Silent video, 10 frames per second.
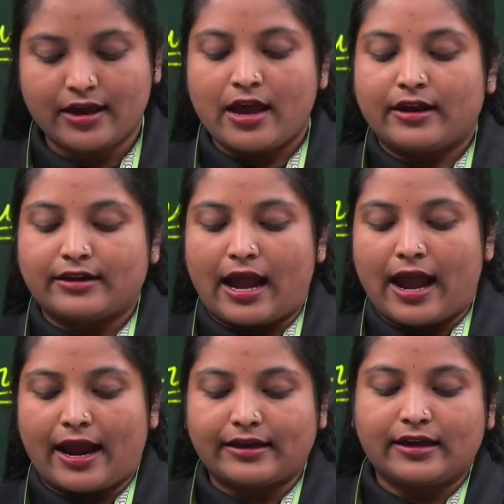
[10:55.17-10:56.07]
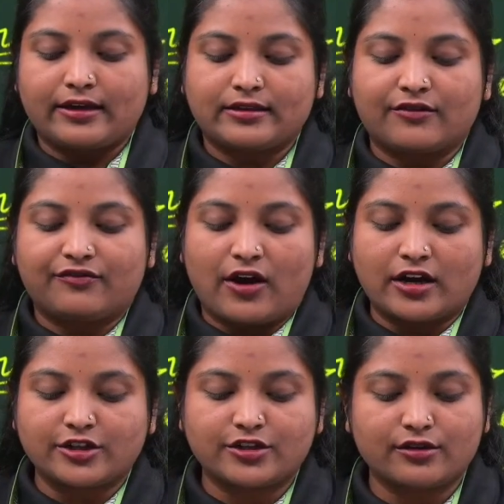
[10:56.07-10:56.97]
and the function
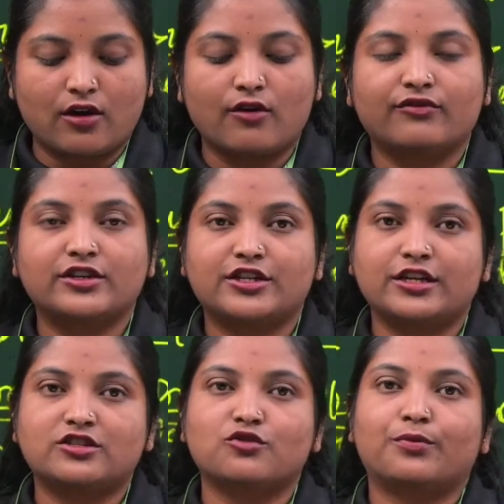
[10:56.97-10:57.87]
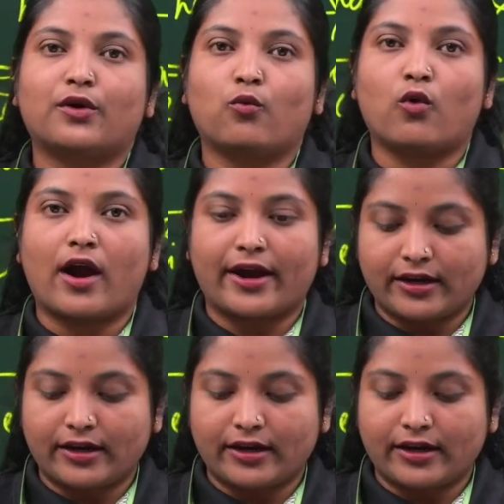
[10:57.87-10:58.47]
of which is to provide